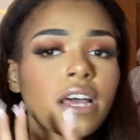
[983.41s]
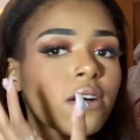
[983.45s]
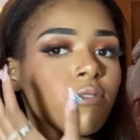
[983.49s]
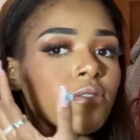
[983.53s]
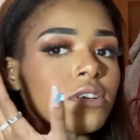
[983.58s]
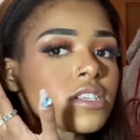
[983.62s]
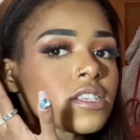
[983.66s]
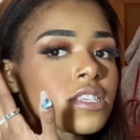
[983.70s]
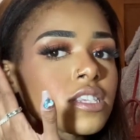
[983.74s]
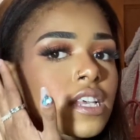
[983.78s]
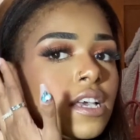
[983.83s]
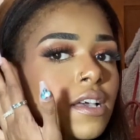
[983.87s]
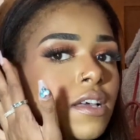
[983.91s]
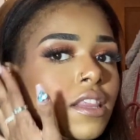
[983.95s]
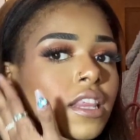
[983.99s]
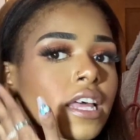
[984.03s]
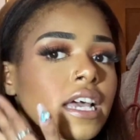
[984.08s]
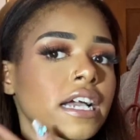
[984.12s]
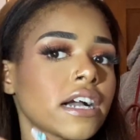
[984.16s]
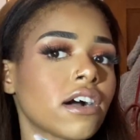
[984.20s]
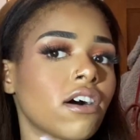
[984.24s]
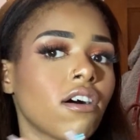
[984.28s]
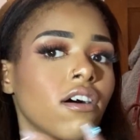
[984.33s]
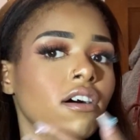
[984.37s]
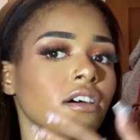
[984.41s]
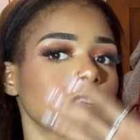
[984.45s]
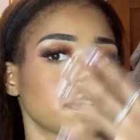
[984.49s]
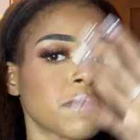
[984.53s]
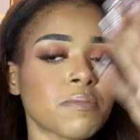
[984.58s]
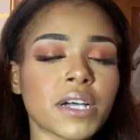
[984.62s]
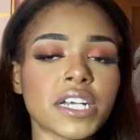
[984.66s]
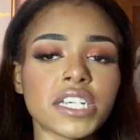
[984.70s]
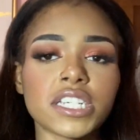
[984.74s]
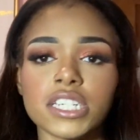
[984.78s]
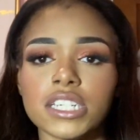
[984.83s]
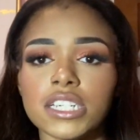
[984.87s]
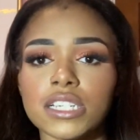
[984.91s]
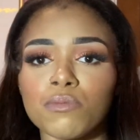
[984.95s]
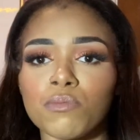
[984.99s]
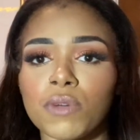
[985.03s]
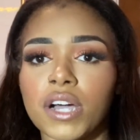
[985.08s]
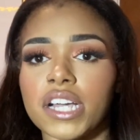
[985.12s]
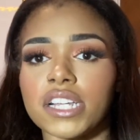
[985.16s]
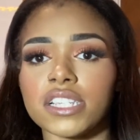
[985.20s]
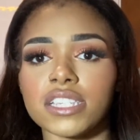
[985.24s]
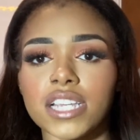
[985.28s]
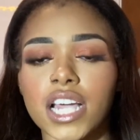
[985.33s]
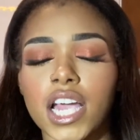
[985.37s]
I wouldn't say like all on my cheeks,
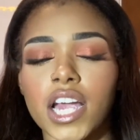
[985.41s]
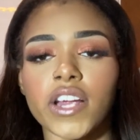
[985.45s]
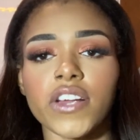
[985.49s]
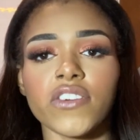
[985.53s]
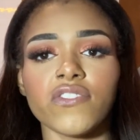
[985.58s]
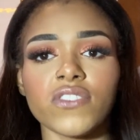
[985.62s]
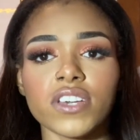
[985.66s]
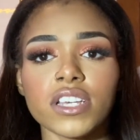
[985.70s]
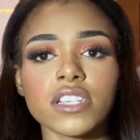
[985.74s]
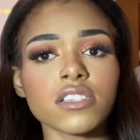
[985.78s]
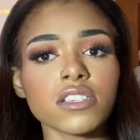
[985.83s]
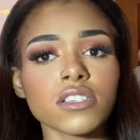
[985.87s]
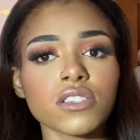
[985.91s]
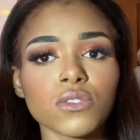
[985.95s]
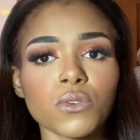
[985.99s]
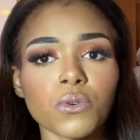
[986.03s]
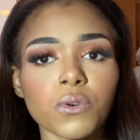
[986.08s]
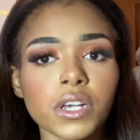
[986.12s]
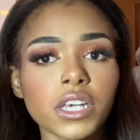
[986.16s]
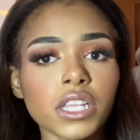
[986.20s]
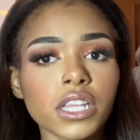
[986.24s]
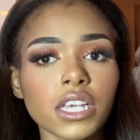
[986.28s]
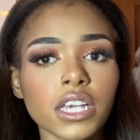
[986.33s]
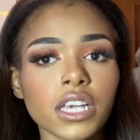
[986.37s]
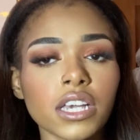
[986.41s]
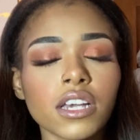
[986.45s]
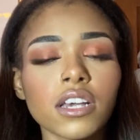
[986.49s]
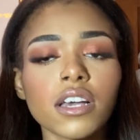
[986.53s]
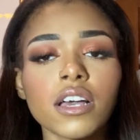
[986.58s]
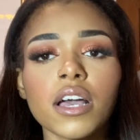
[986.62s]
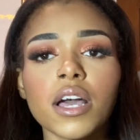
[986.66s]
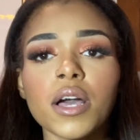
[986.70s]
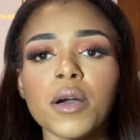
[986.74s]
my entire face is oily,